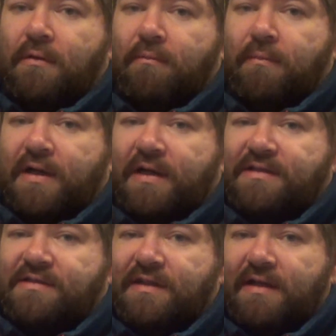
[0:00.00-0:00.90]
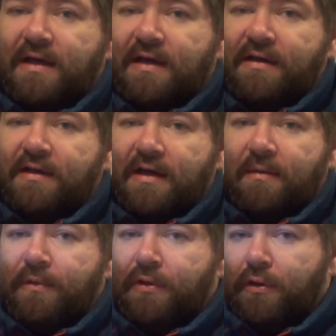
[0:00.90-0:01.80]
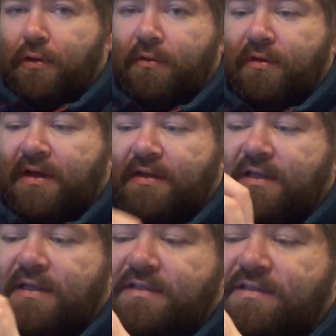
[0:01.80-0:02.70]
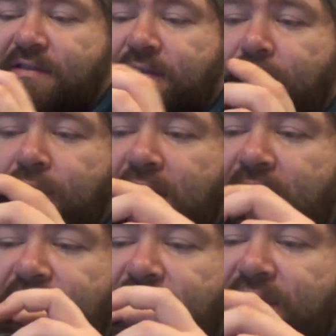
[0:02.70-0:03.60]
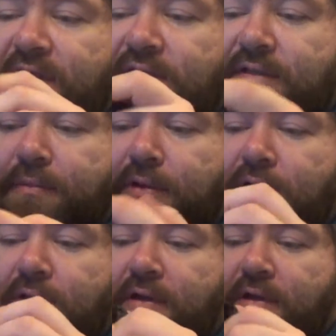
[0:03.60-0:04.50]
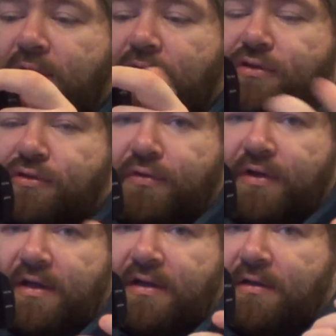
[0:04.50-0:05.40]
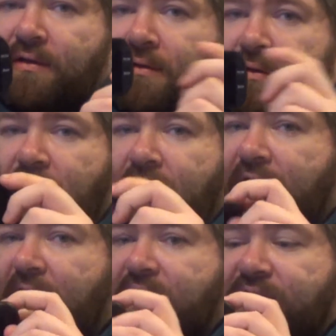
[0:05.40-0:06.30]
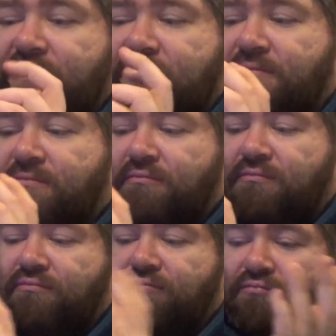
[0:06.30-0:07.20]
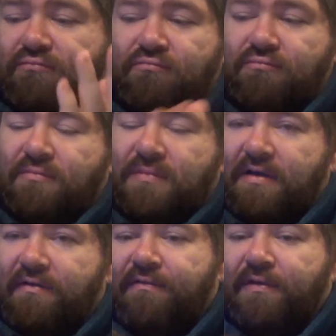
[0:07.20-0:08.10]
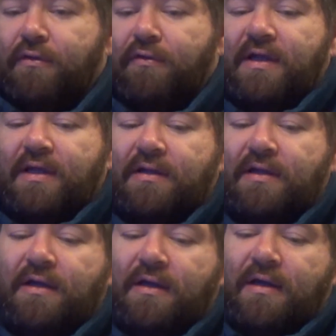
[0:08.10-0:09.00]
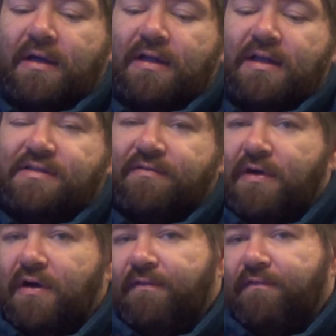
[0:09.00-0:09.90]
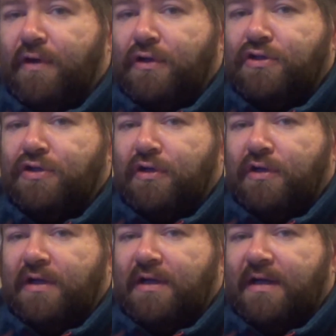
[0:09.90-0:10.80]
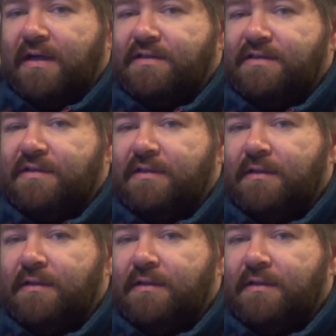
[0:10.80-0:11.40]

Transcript: but it's still a Handycam, and you can hold it like this. You have the tiltable screen. It has everything you need. It is a very functional and nice